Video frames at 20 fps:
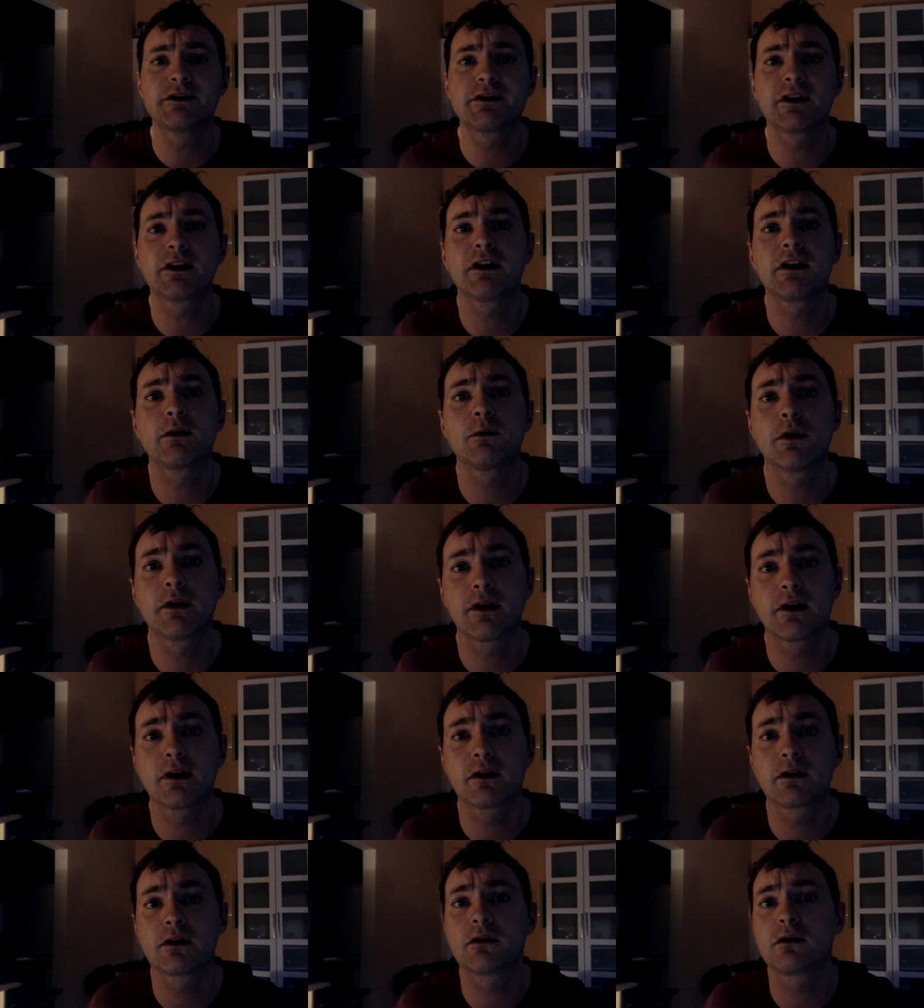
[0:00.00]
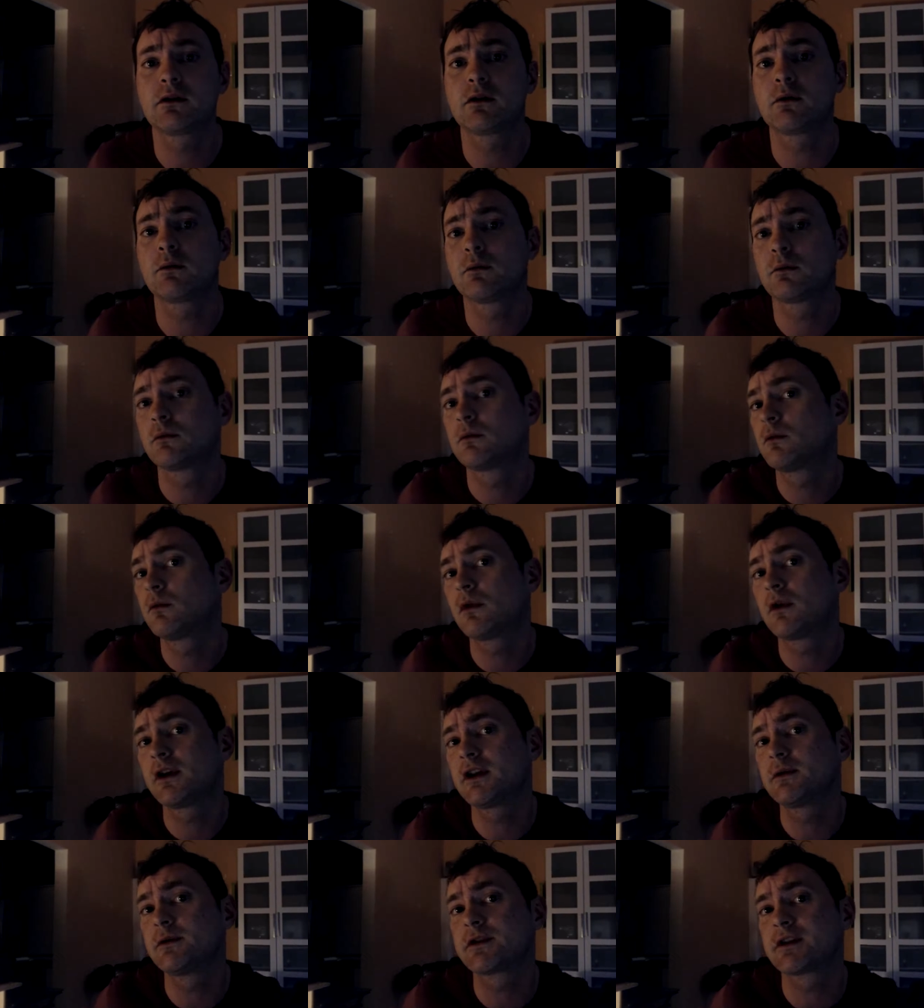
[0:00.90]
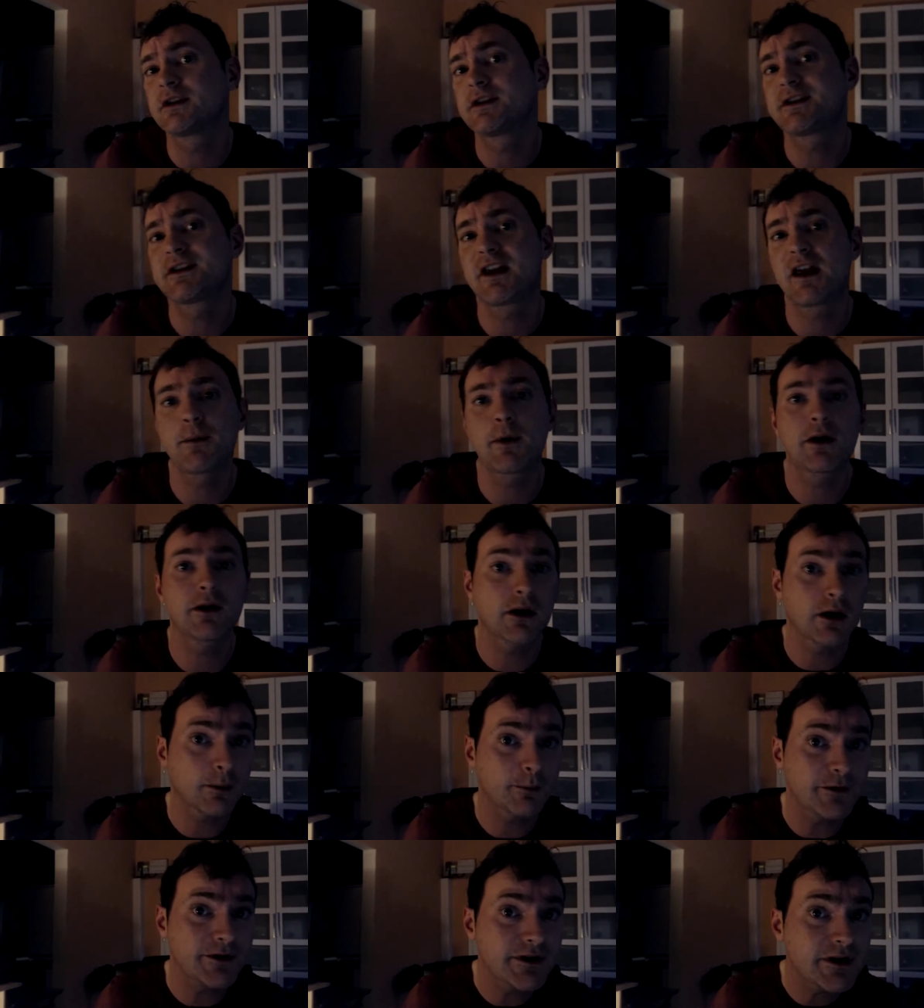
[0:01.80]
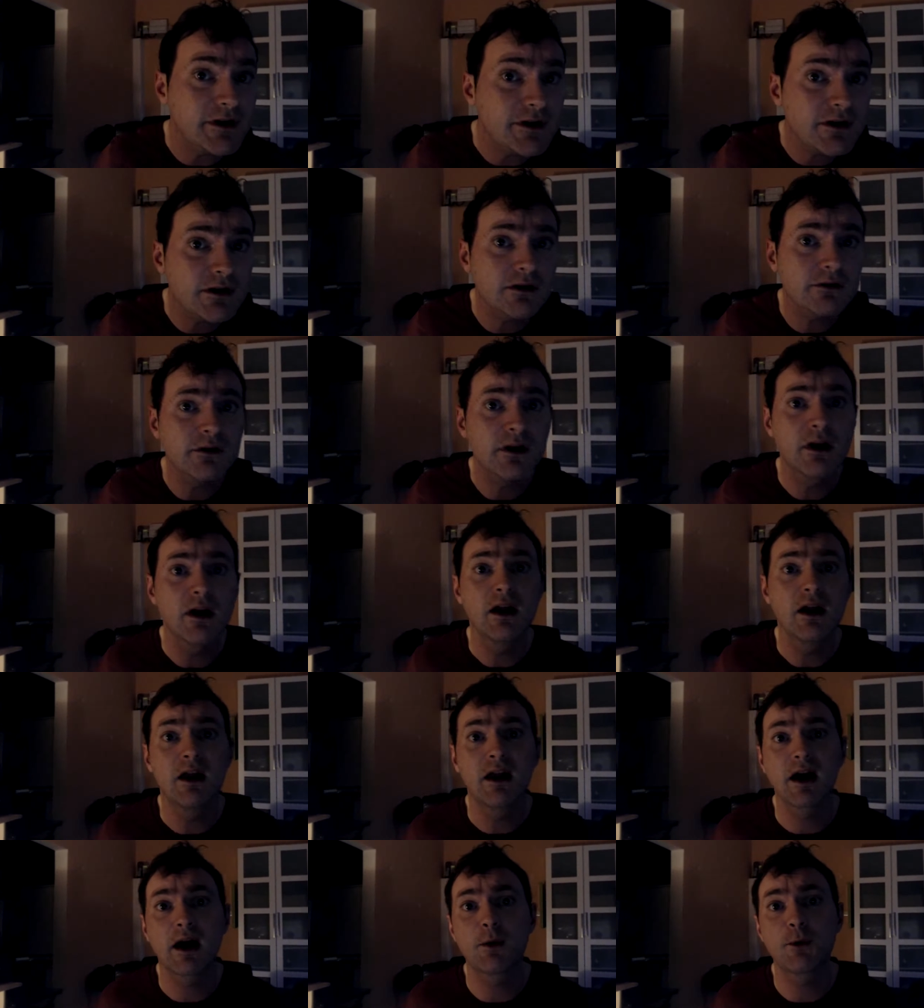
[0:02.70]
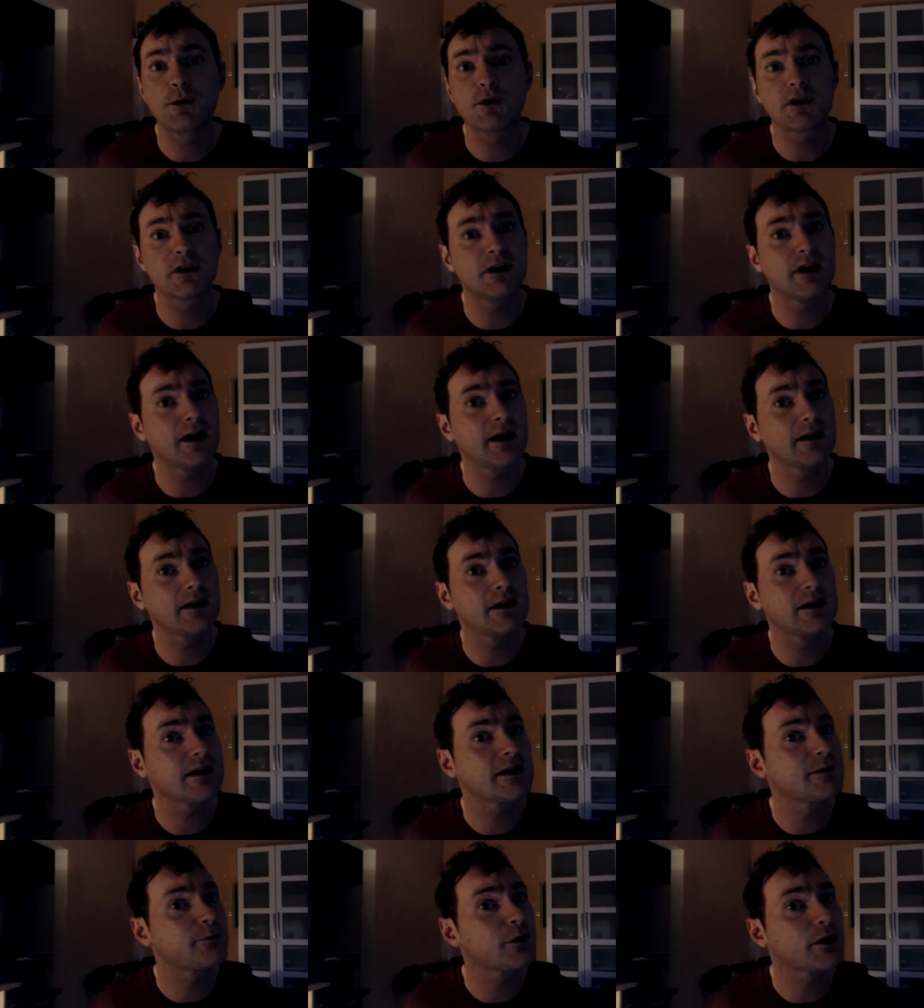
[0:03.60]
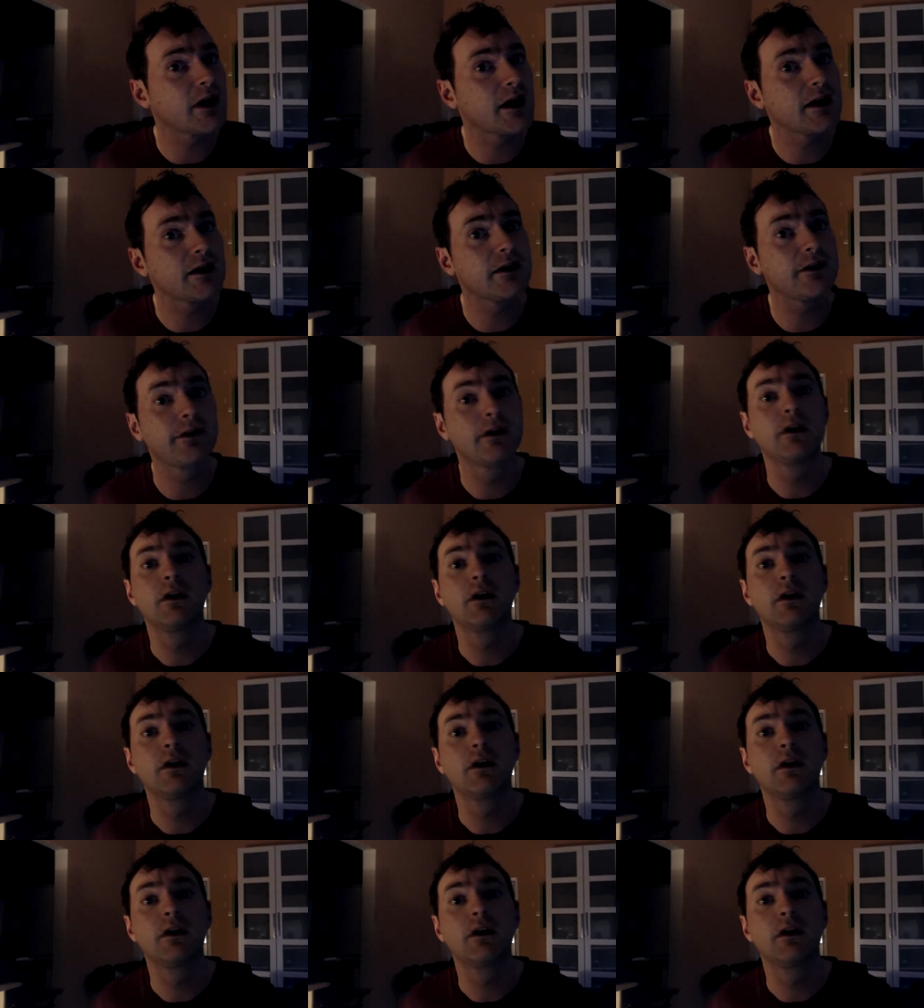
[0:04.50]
to hear what what he was going to say about the opposition, how he was going to analyze players,